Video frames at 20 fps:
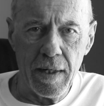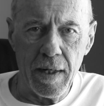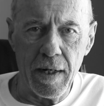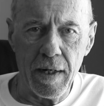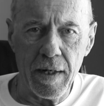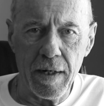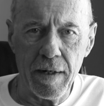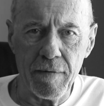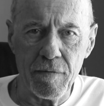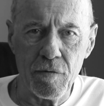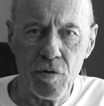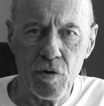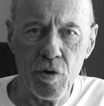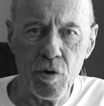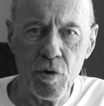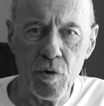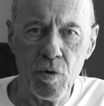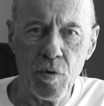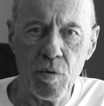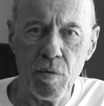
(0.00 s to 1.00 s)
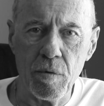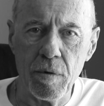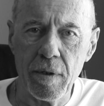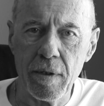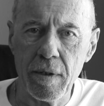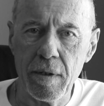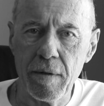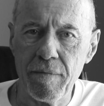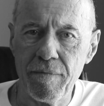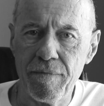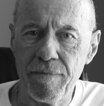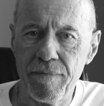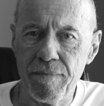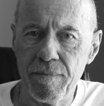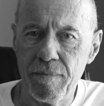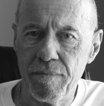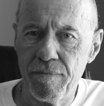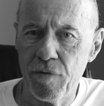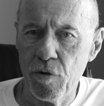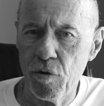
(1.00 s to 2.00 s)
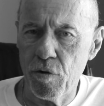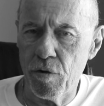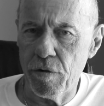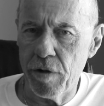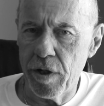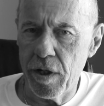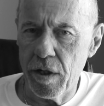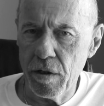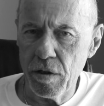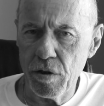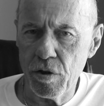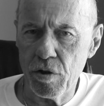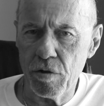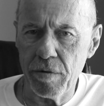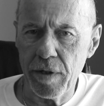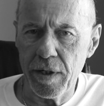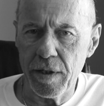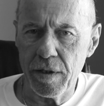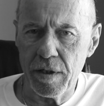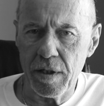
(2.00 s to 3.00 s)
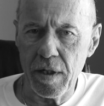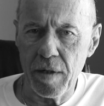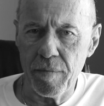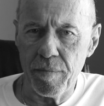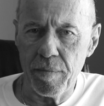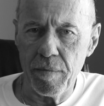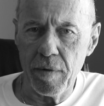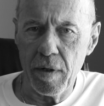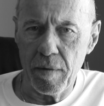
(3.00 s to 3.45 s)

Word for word: uh, to further illustrate some